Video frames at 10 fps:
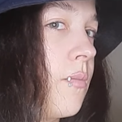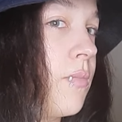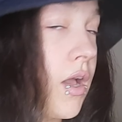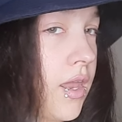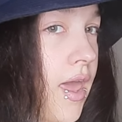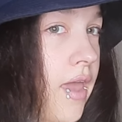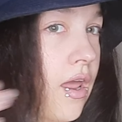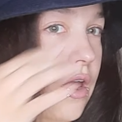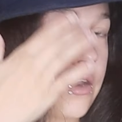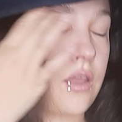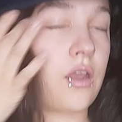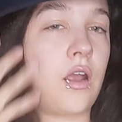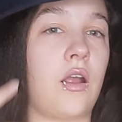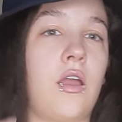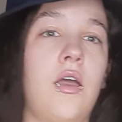bucket hat on
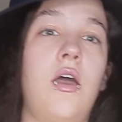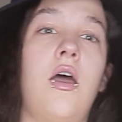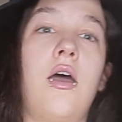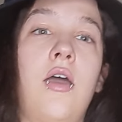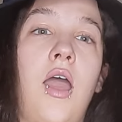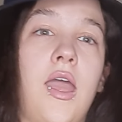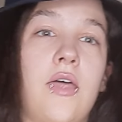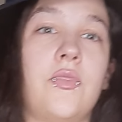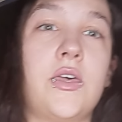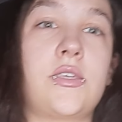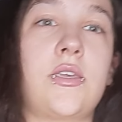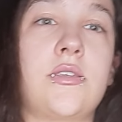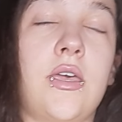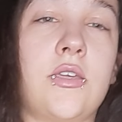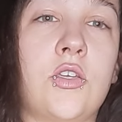here. And this
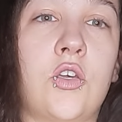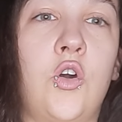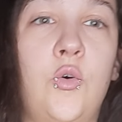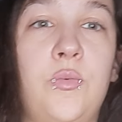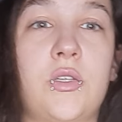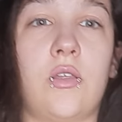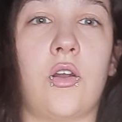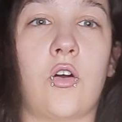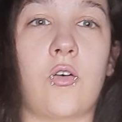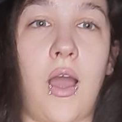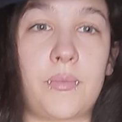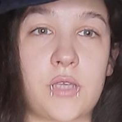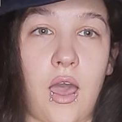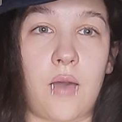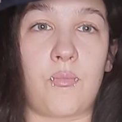is a scooped little crop
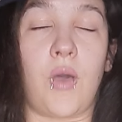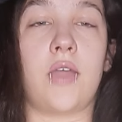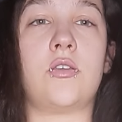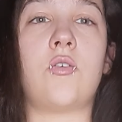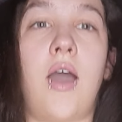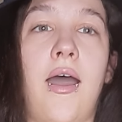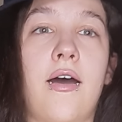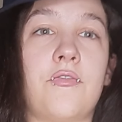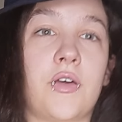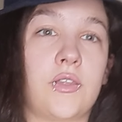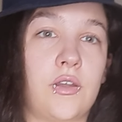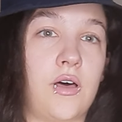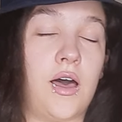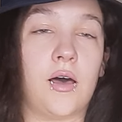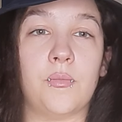top. I do have a
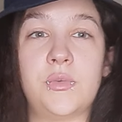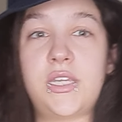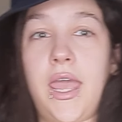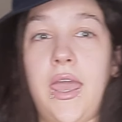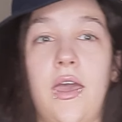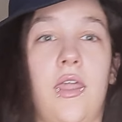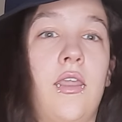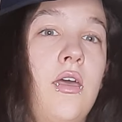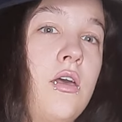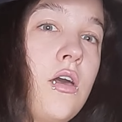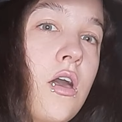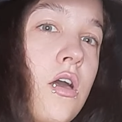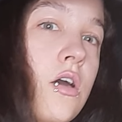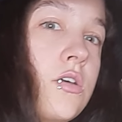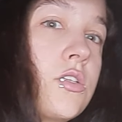little um, tan
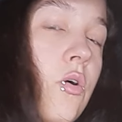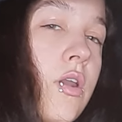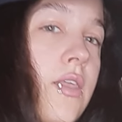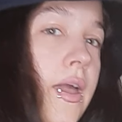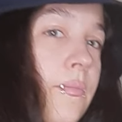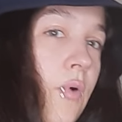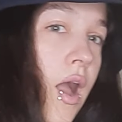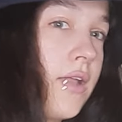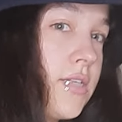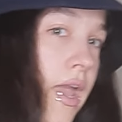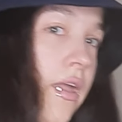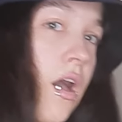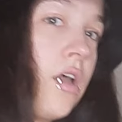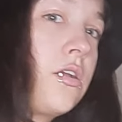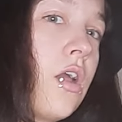sort of like bra tank
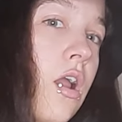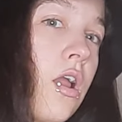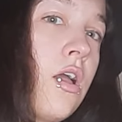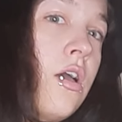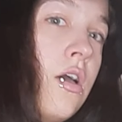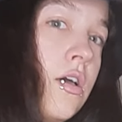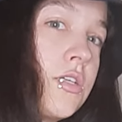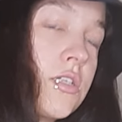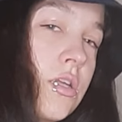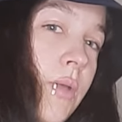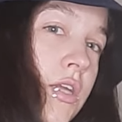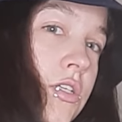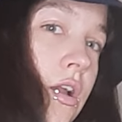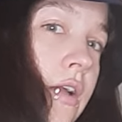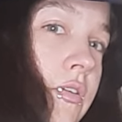under just to make
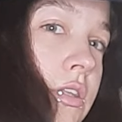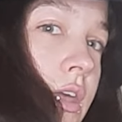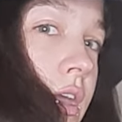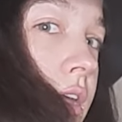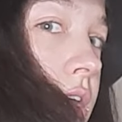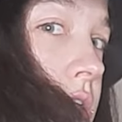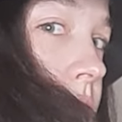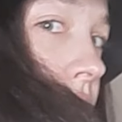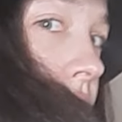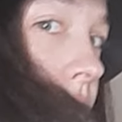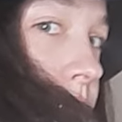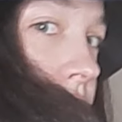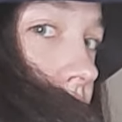sure everything is being kept